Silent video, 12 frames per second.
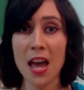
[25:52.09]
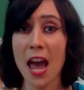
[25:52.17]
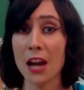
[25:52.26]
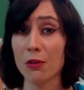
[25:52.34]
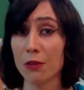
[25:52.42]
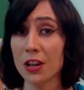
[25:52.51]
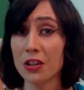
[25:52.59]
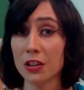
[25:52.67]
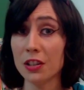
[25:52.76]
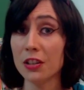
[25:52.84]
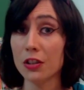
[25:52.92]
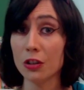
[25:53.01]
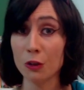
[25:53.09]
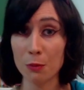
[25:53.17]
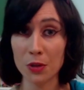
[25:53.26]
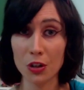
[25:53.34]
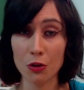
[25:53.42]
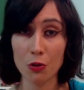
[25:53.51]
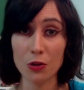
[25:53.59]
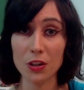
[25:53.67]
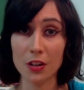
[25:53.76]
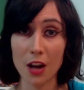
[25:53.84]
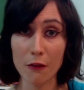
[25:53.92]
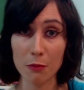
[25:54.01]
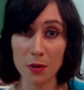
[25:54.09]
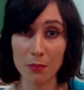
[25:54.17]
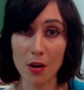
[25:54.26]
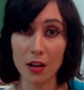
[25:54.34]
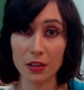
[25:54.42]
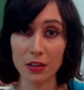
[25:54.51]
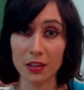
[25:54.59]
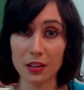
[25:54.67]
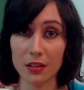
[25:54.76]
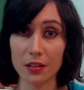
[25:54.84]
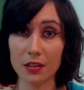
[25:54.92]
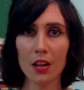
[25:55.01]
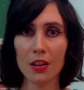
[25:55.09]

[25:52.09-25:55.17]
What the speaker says: and racially discriminatory government policies.